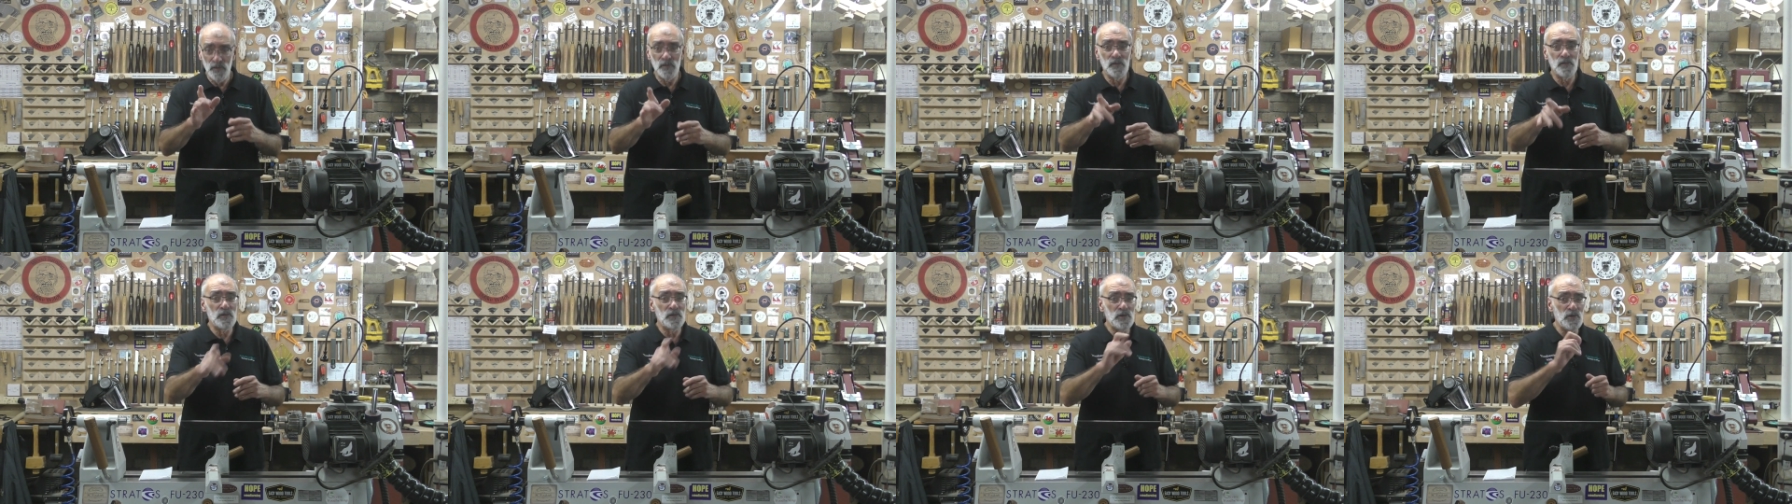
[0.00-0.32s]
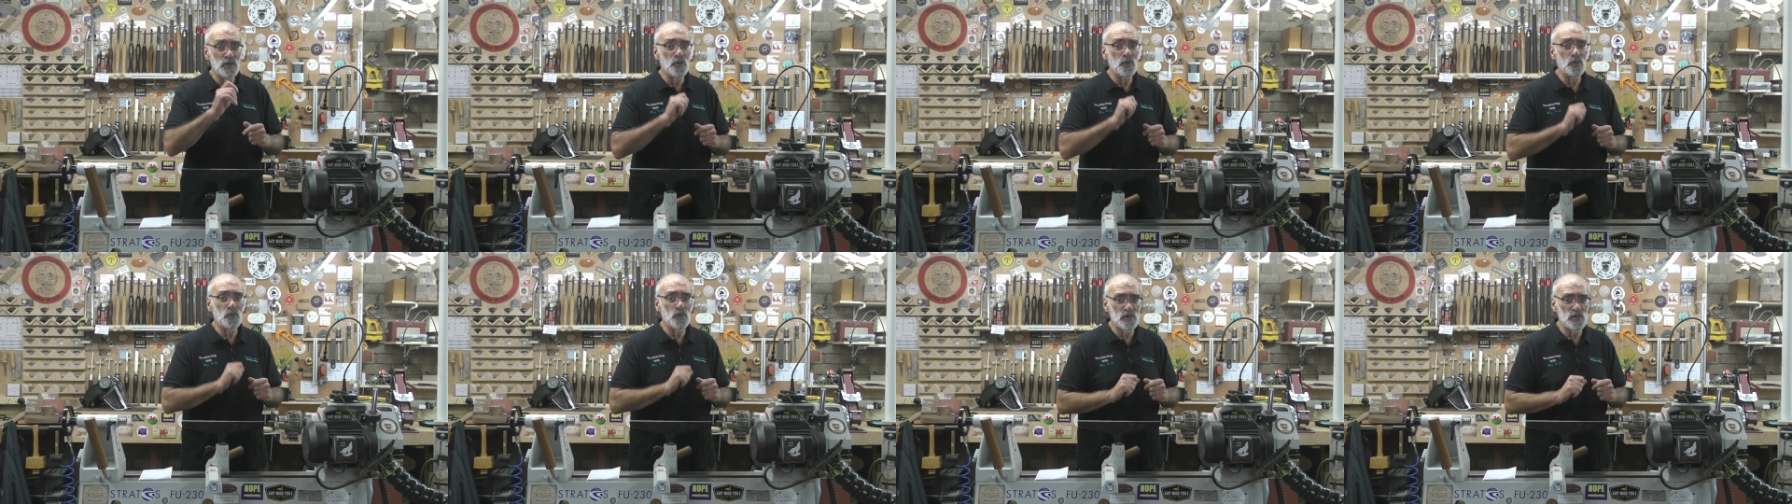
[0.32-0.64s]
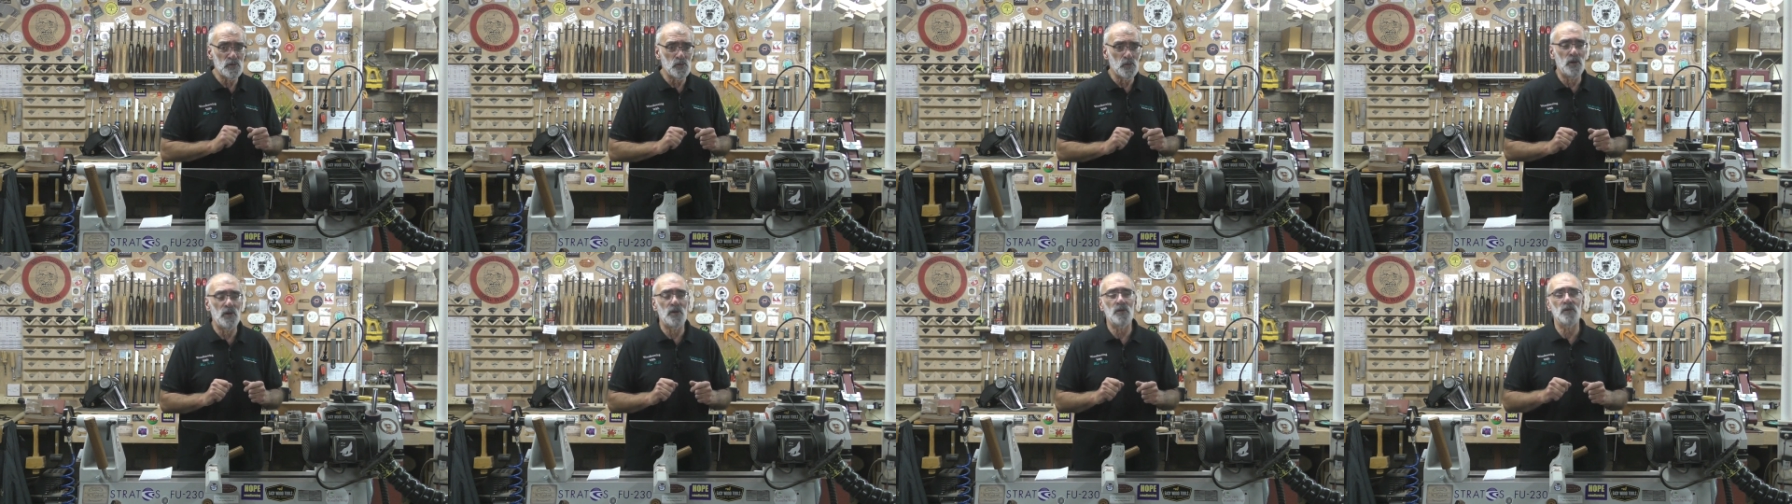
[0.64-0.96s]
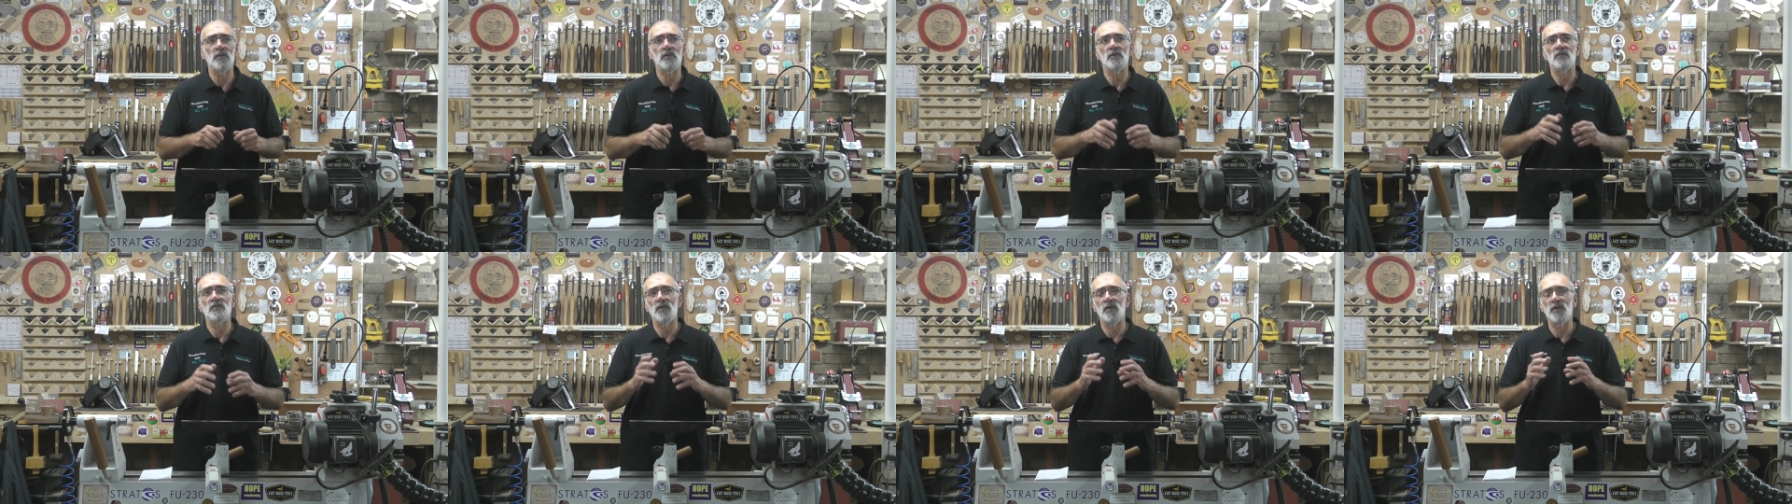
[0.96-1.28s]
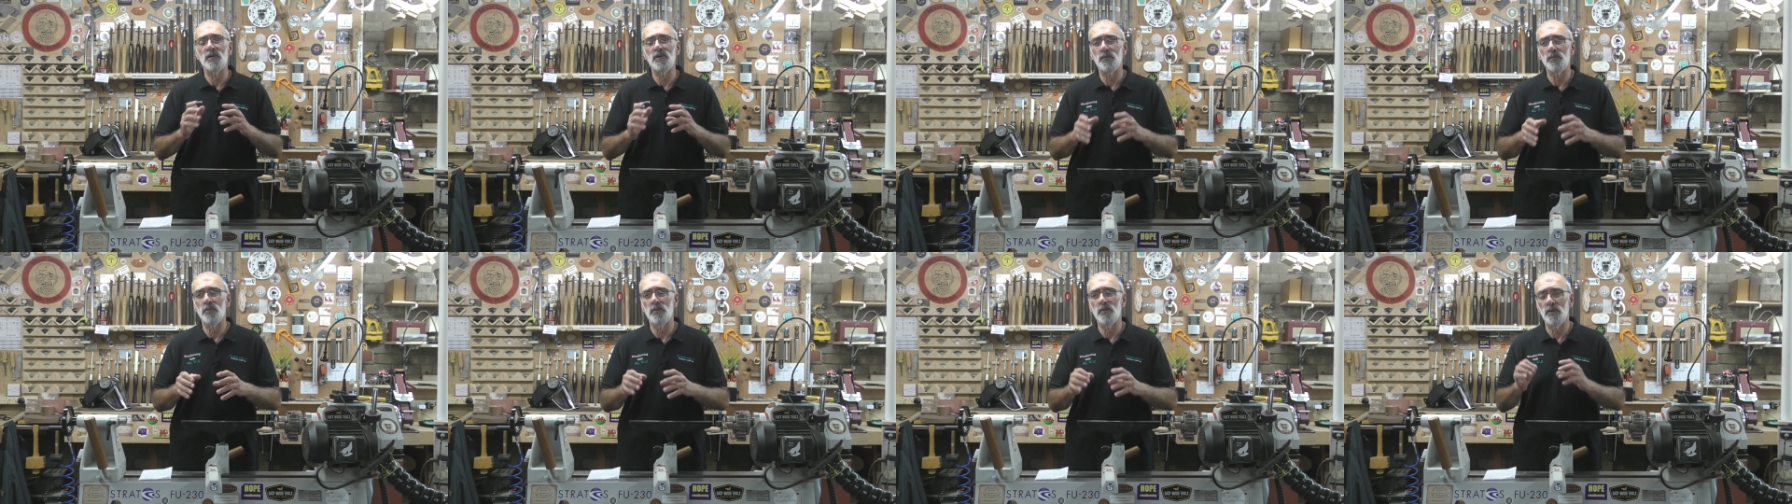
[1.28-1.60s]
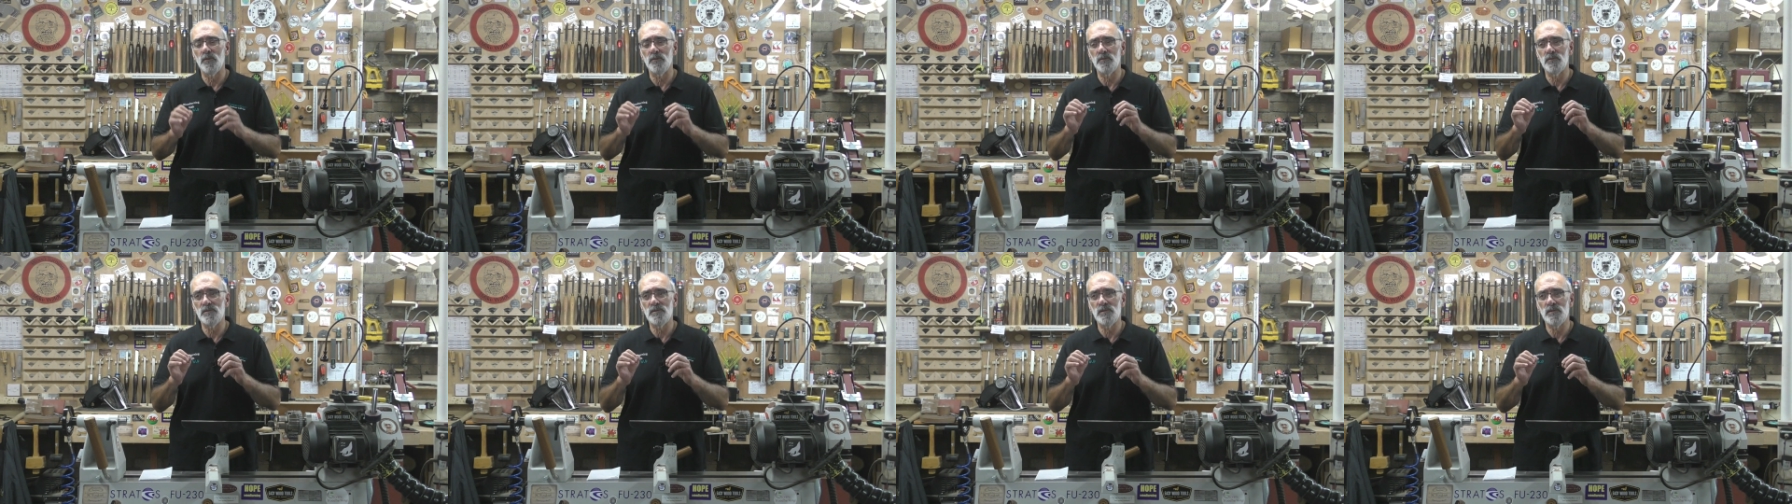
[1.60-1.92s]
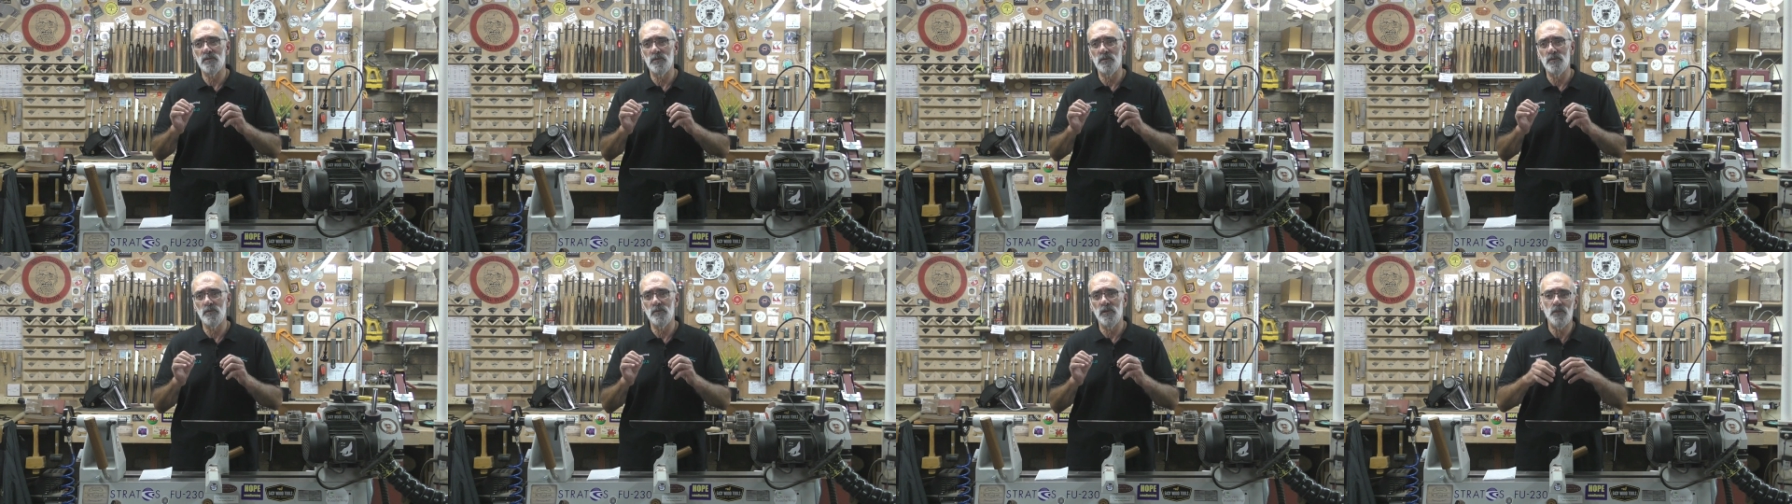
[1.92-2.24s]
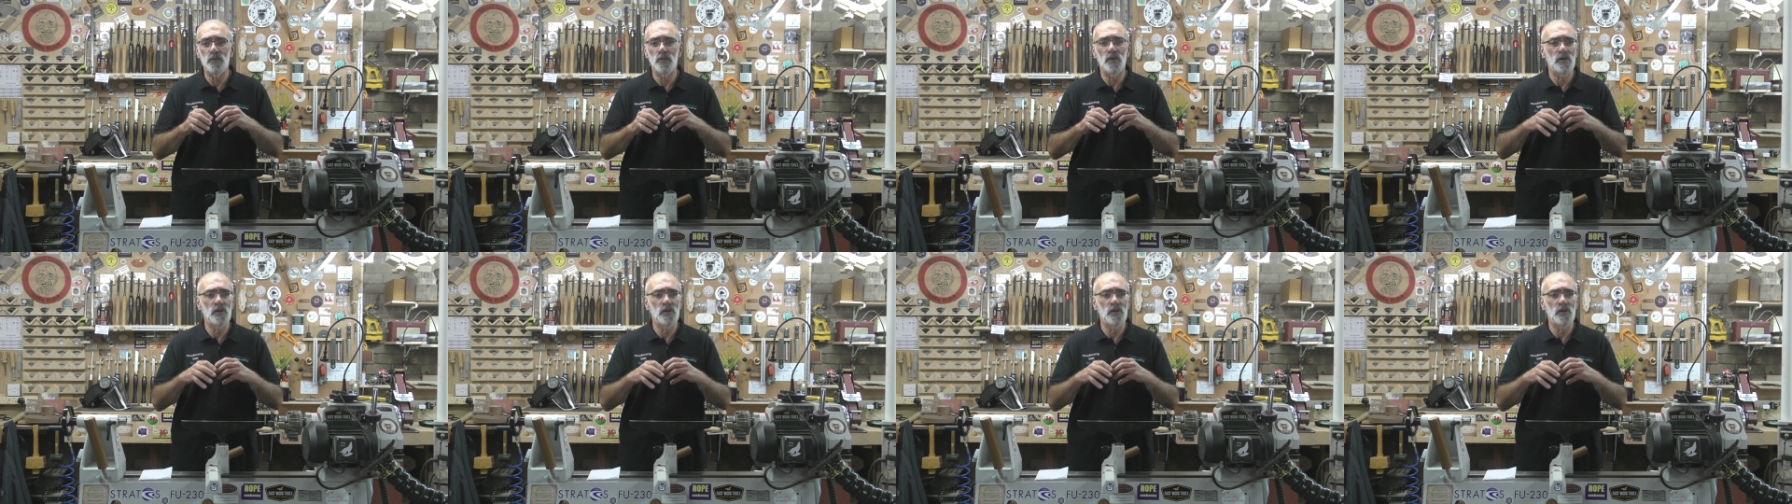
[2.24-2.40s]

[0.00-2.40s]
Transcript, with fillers: you as well, very prone to heat,